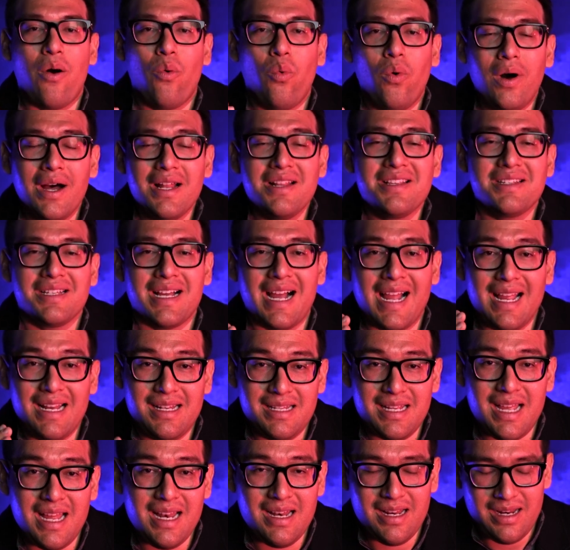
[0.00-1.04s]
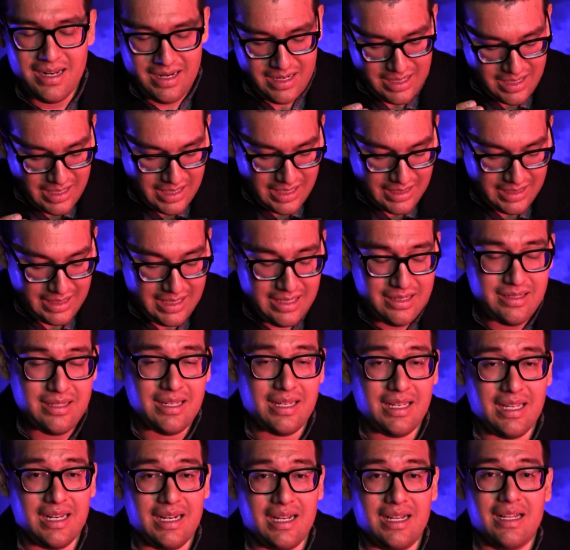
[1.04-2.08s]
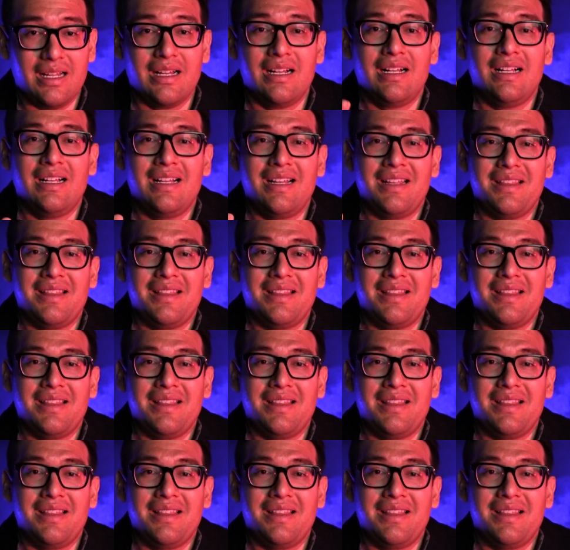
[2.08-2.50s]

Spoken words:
Once I attended a quinceañera